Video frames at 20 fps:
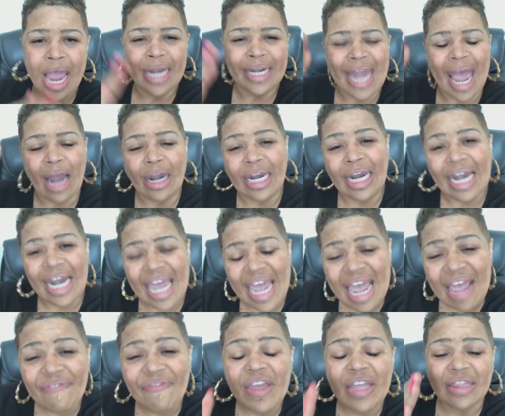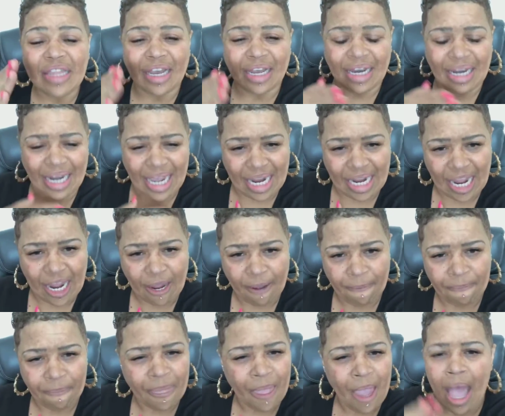Now, leaving the
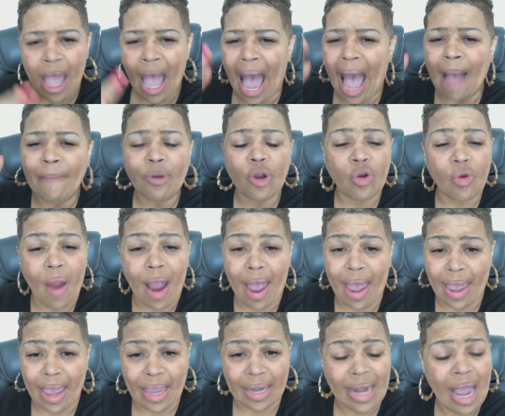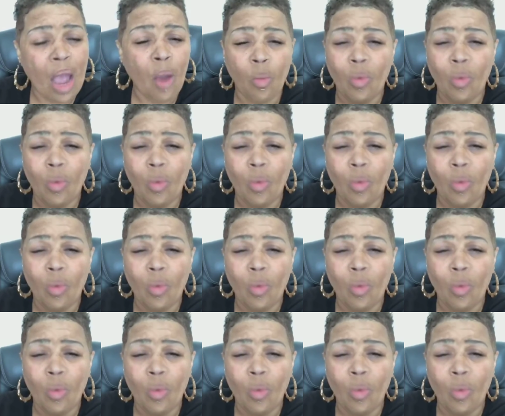clinic, I'm crying.